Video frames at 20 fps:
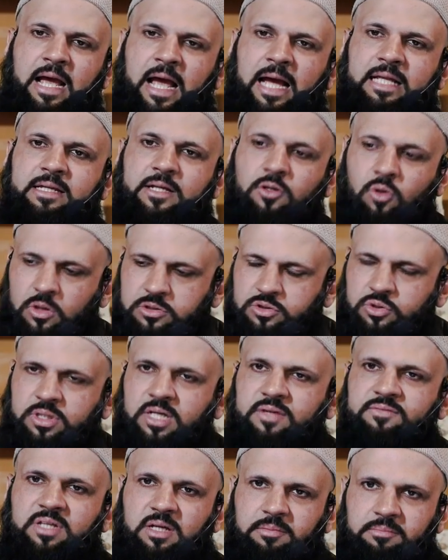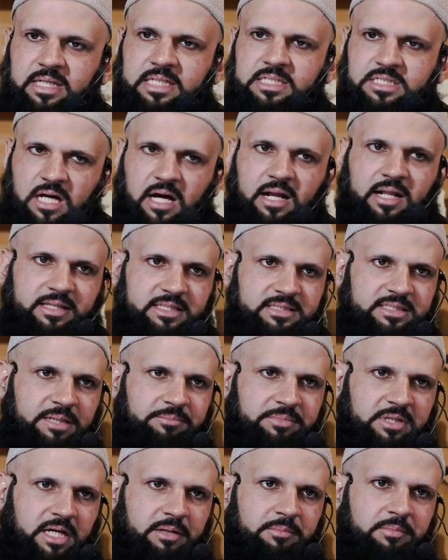and then also give them inzar at the
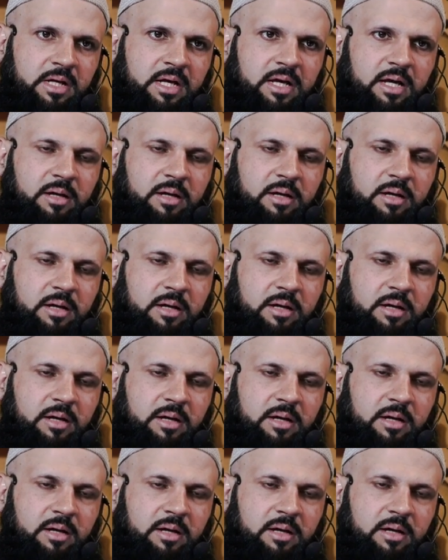same time